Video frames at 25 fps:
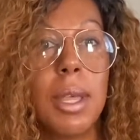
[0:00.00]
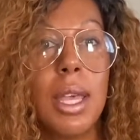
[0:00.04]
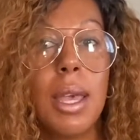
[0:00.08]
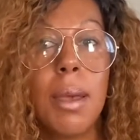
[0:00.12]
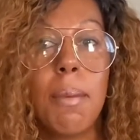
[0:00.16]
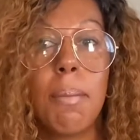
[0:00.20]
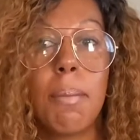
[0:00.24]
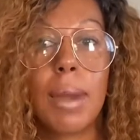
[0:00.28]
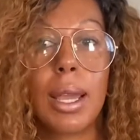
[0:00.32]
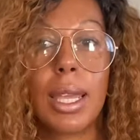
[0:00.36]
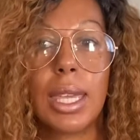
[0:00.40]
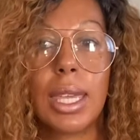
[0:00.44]

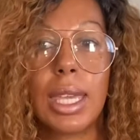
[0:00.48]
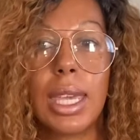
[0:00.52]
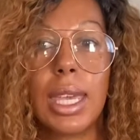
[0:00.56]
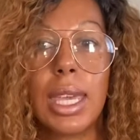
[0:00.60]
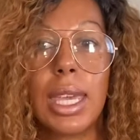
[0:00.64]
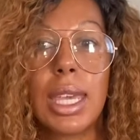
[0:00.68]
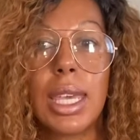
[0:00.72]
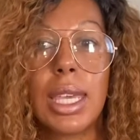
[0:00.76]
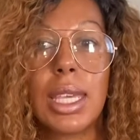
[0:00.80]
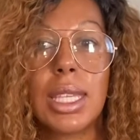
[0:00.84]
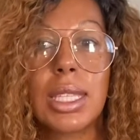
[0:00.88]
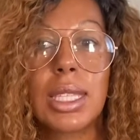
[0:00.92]
My
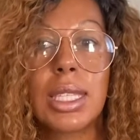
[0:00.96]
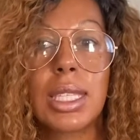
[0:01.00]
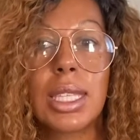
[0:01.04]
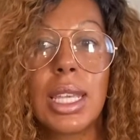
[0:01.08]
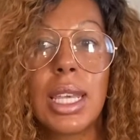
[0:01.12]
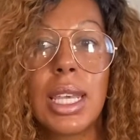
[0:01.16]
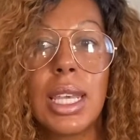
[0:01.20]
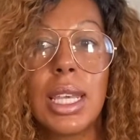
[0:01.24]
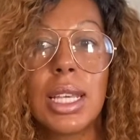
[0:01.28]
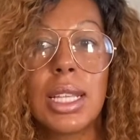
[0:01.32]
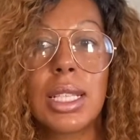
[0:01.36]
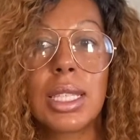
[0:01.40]
kids
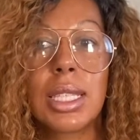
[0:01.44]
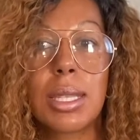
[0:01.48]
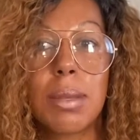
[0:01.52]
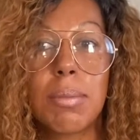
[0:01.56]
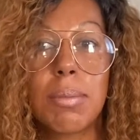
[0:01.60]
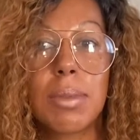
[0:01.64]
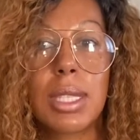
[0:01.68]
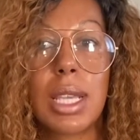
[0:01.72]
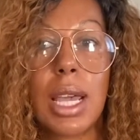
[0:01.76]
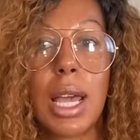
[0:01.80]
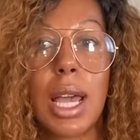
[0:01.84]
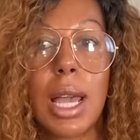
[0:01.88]

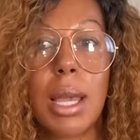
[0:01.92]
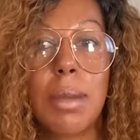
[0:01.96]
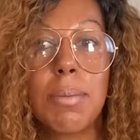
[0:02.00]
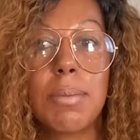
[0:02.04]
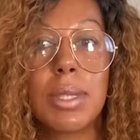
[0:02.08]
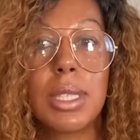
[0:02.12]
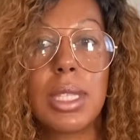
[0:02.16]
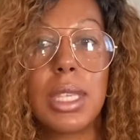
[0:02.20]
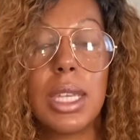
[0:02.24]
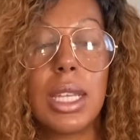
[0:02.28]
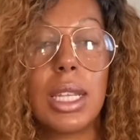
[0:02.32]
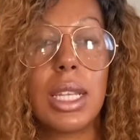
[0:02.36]
sometimes
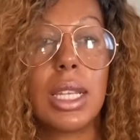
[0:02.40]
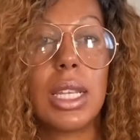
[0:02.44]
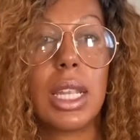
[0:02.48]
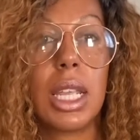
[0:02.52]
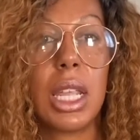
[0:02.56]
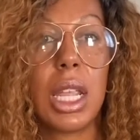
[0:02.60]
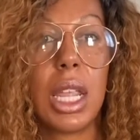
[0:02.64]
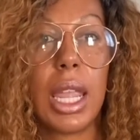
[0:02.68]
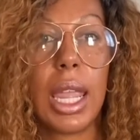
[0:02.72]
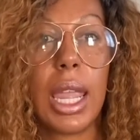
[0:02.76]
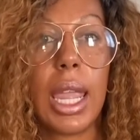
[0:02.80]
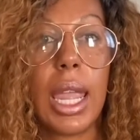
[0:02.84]
get in their
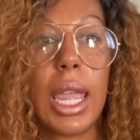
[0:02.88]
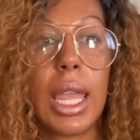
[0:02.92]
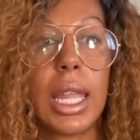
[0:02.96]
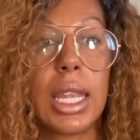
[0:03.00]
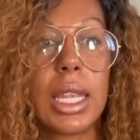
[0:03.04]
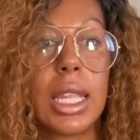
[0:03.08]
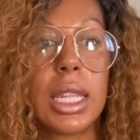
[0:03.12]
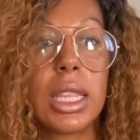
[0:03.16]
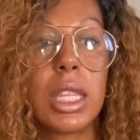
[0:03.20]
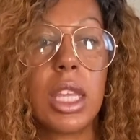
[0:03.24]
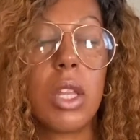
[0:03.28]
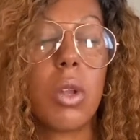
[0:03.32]
head that
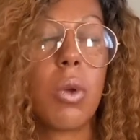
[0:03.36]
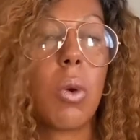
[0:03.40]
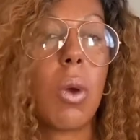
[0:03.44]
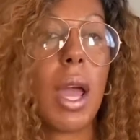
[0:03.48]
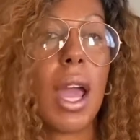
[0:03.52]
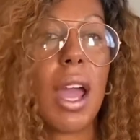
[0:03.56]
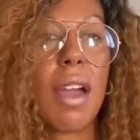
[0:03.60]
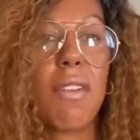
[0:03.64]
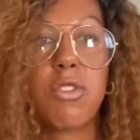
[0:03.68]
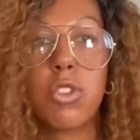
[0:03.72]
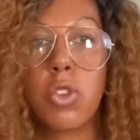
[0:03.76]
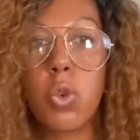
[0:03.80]
they don't have
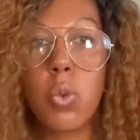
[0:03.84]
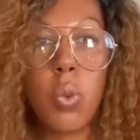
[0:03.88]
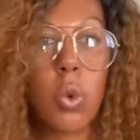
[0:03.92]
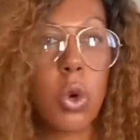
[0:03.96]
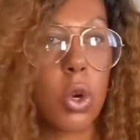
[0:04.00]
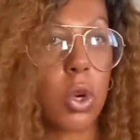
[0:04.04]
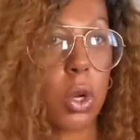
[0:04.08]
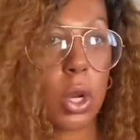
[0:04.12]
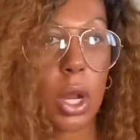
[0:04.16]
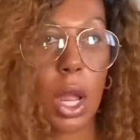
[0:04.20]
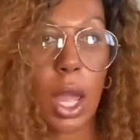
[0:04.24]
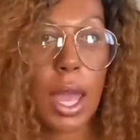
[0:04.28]
to work
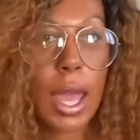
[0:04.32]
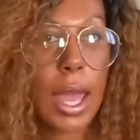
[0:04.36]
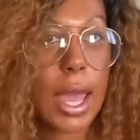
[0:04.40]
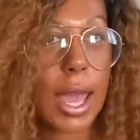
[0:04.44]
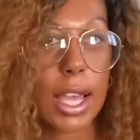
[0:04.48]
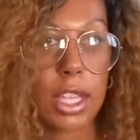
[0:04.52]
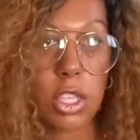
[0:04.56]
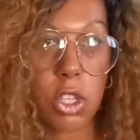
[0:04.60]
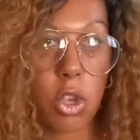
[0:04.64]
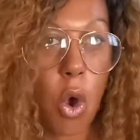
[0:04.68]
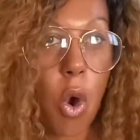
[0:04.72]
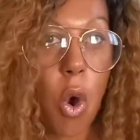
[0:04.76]
as
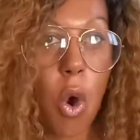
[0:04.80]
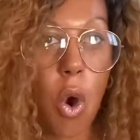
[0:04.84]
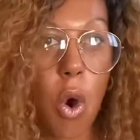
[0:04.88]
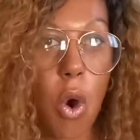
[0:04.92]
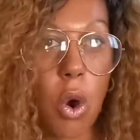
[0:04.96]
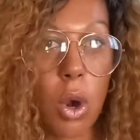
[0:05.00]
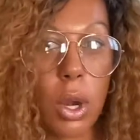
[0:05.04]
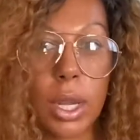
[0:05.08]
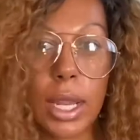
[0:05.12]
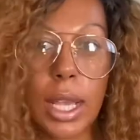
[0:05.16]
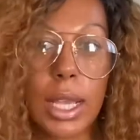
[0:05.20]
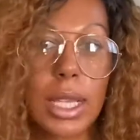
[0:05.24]
hard
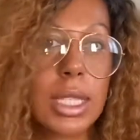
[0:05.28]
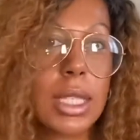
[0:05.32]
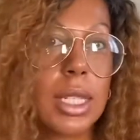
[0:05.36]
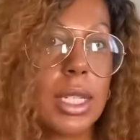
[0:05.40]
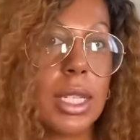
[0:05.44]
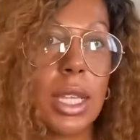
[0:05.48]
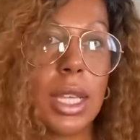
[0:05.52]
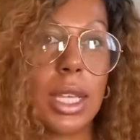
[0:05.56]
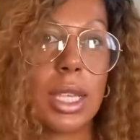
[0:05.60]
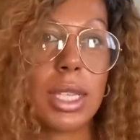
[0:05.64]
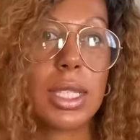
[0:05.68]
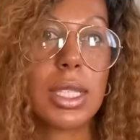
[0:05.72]
as the
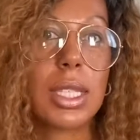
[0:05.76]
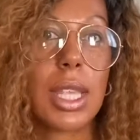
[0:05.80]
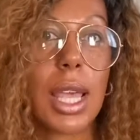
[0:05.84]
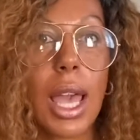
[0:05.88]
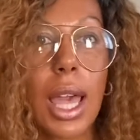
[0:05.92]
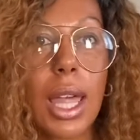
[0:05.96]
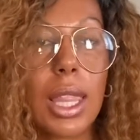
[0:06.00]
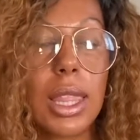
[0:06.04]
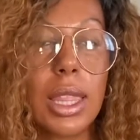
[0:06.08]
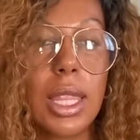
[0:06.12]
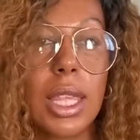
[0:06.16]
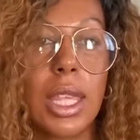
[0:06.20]
next
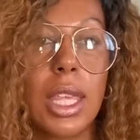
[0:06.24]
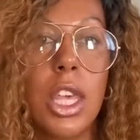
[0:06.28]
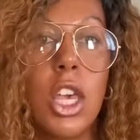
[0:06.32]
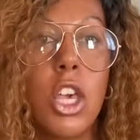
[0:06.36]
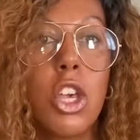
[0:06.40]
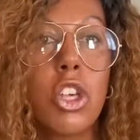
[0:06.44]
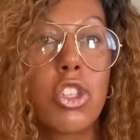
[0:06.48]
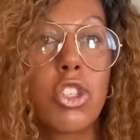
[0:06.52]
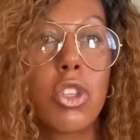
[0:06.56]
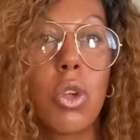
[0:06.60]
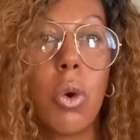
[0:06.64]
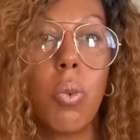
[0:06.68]
athlete.
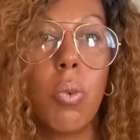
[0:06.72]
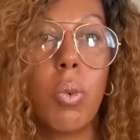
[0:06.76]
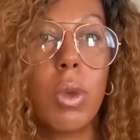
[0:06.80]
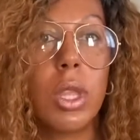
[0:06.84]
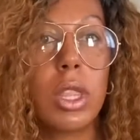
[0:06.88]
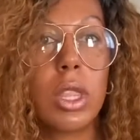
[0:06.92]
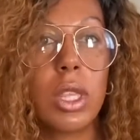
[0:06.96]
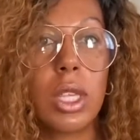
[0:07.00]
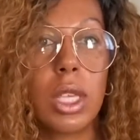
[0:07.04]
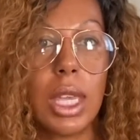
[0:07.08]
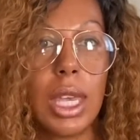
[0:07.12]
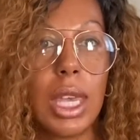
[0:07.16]
So when the
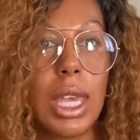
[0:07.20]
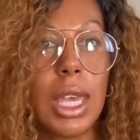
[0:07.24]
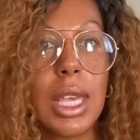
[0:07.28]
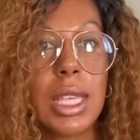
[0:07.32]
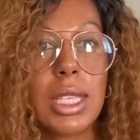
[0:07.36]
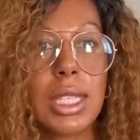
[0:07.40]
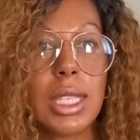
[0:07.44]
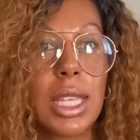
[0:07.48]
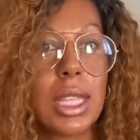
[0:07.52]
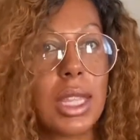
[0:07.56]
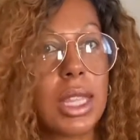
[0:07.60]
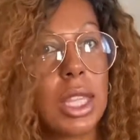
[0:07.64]
kids
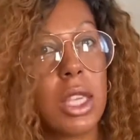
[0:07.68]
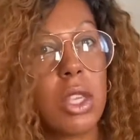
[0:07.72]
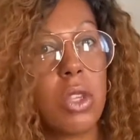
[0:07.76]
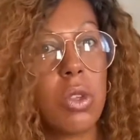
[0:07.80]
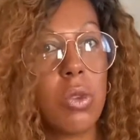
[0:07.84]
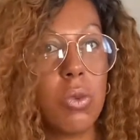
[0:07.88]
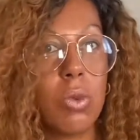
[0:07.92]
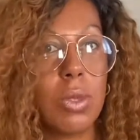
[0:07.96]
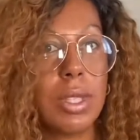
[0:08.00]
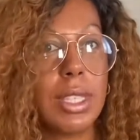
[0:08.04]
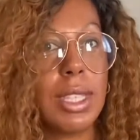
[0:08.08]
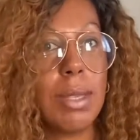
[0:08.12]
that they
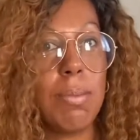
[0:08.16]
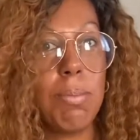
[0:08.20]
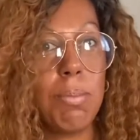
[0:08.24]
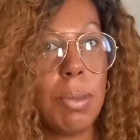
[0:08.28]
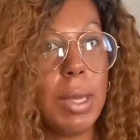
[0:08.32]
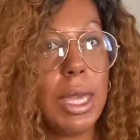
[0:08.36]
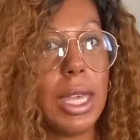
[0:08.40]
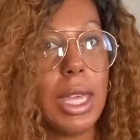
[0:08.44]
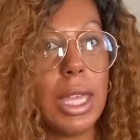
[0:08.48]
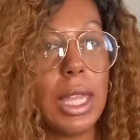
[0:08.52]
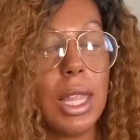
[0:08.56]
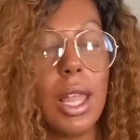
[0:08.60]
usually
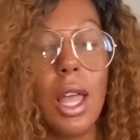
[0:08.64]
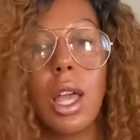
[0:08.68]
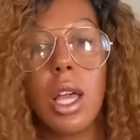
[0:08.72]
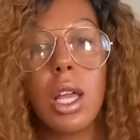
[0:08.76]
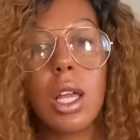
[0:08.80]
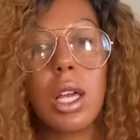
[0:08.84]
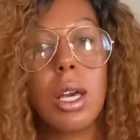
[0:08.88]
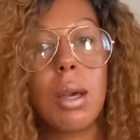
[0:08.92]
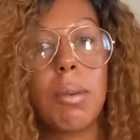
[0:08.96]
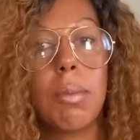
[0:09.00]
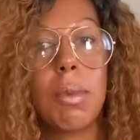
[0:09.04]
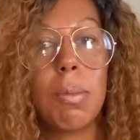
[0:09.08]
beat
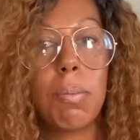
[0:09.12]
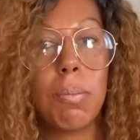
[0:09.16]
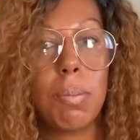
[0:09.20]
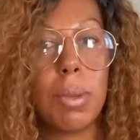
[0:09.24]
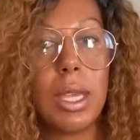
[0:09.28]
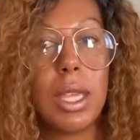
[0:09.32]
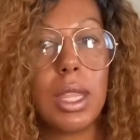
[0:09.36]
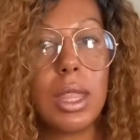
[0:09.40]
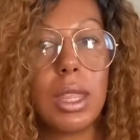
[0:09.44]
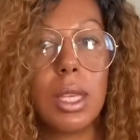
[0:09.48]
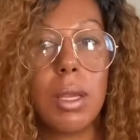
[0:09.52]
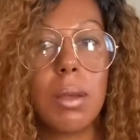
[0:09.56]
come and beat
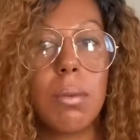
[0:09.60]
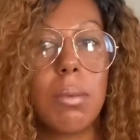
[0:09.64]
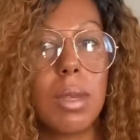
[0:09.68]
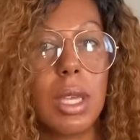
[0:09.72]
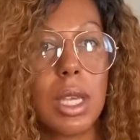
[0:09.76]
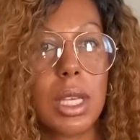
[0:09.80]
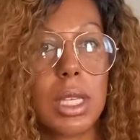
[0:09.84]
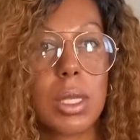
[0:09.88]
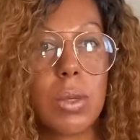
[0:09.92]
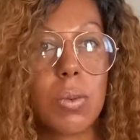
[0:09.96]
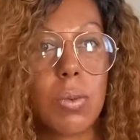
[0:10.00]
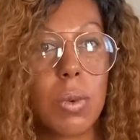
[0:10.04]
them,
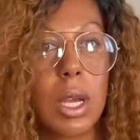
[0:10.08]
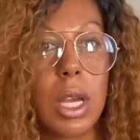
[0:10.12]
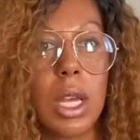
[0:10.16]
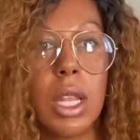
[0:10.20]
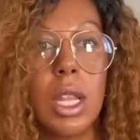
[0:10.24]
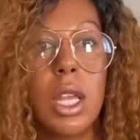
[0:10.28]
guess what?